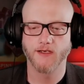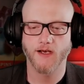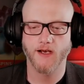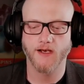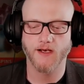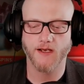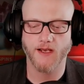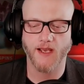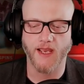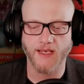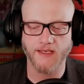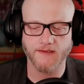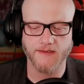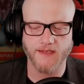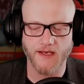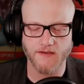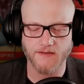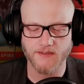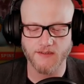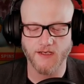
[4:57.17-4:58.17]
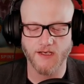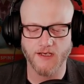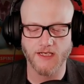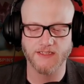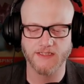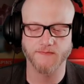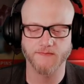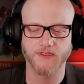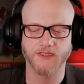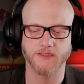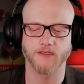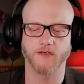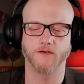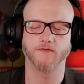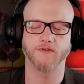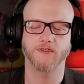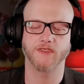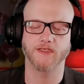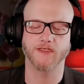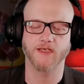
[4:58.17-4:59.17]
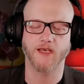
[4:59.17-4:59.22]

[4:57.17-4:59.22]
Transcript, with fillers: 8,000 Cosmic Stones is